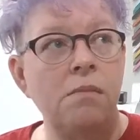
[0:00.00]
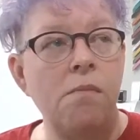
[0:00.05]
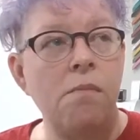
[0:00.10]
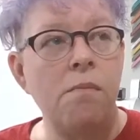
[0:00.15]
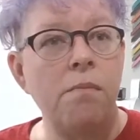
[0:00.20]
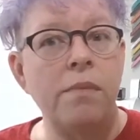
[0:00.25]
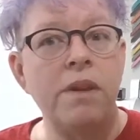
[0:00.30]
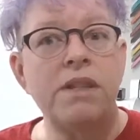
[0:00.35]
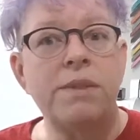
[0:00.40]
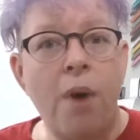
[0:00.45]

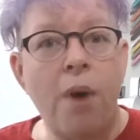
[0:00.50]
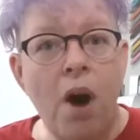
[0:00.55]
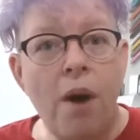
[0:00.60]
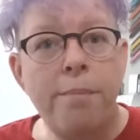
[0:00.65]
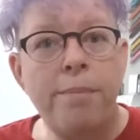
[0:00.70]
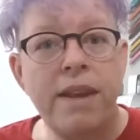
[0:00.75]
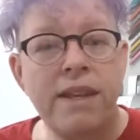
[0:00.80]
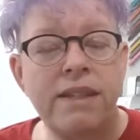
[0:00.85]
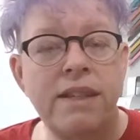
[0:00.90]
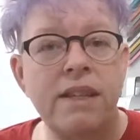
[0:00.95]
But small
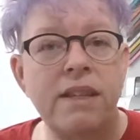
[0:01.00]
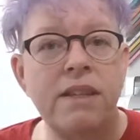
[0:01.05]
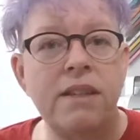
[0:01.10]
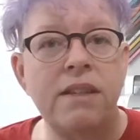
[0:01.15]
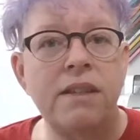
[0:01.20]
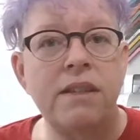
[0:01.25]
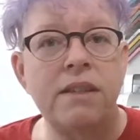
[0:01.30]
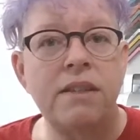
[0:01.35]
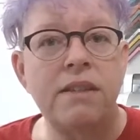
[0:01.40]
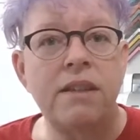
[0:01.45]

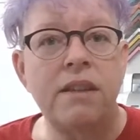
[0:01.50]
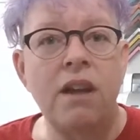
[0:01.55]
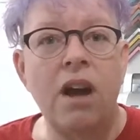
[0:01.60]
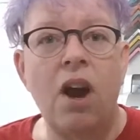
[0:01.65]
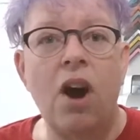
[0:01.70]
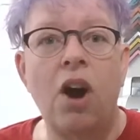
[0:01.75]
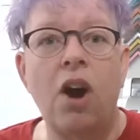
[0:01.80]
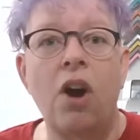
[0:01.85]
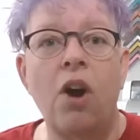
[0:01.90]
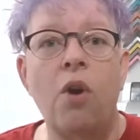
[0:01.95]
businesses
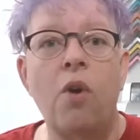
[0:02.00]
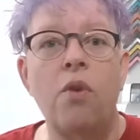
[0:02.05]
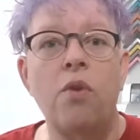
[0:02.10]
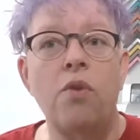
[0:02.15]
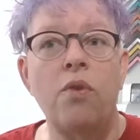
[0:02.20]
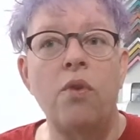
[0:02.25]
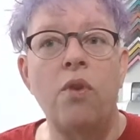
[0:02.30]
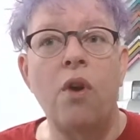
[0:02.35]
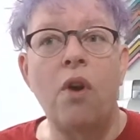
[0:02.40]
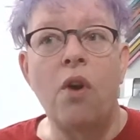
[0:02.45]
are
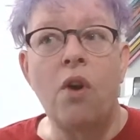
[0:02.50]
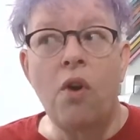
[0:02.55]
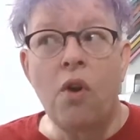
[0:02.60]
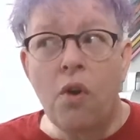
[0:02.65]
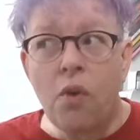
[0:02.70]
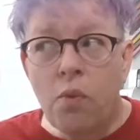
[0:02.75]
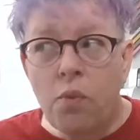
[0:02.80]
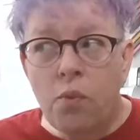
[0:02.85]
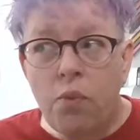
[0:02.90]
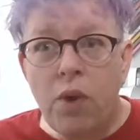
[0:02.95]

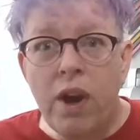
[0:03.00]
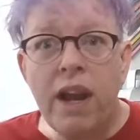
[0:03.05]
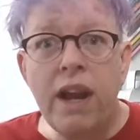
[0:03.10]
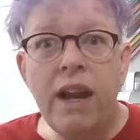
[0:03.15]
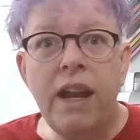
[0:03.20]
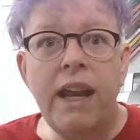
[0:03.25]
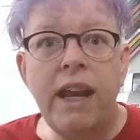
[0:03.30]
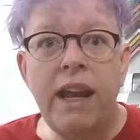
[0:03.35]
really,